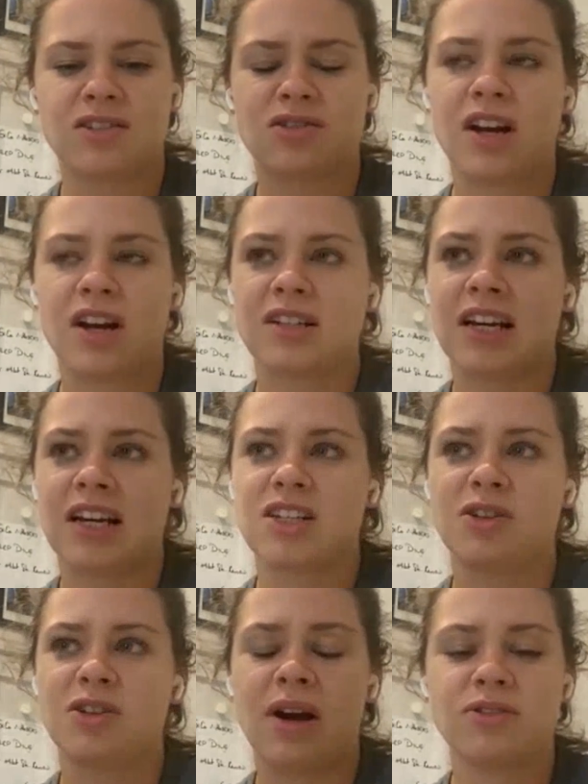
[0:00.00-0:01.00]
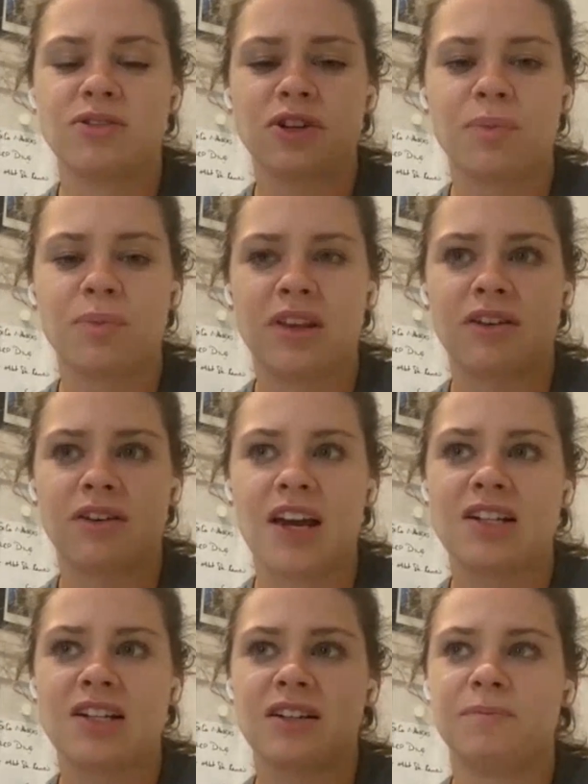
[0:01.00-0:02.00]
try not to get too wound up in the
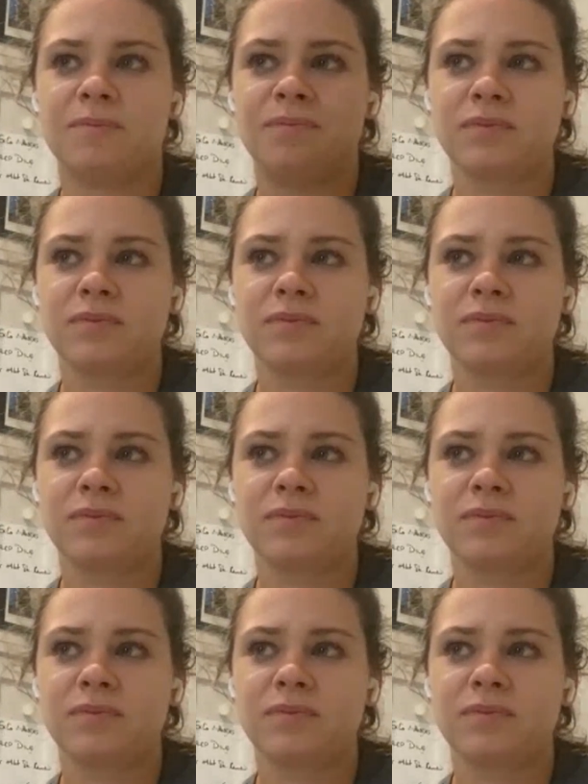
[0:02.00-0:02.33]
occasion.